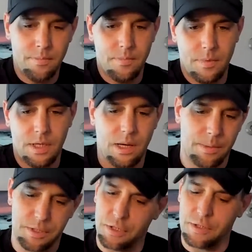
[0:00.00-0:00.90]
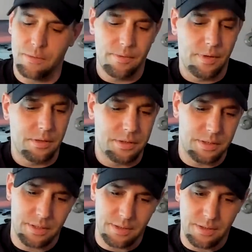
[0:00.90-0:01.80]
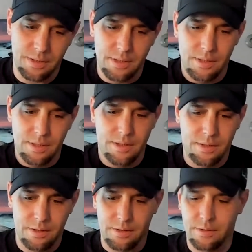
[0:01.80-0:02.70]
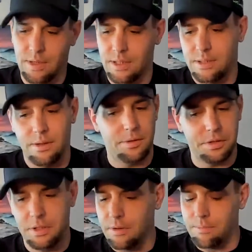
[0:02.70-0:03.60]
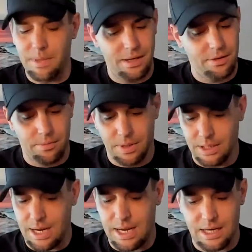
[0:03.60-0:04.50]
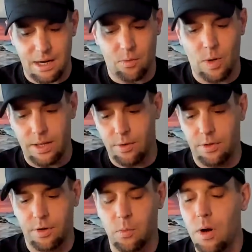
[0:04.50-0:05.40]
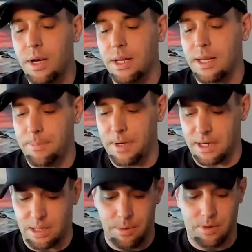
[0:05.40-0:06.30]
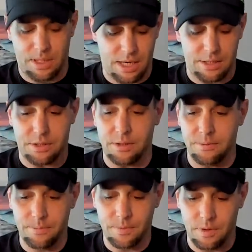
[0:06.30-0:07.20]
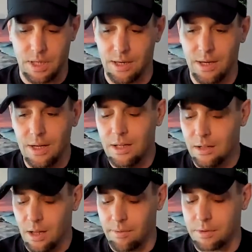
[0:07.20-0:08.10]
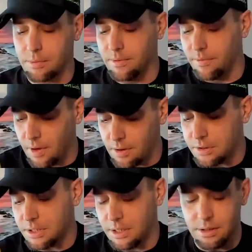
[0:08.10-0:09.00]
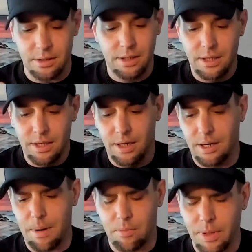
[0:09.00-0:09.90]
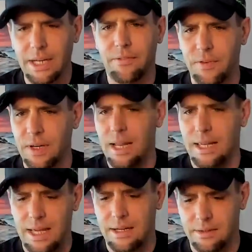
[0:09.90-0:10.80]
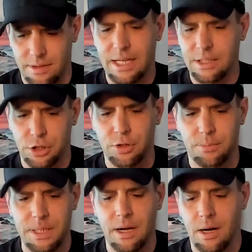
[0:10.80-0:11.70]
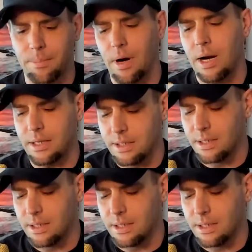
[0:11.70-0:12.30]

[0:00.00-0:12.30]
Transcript: Okay, Magician reversed. All right, so they're still, man, they're really hanging out and waiting. They're wanting to keep it at communication, okay? Lovers reversed here. I really feel like that should be upright.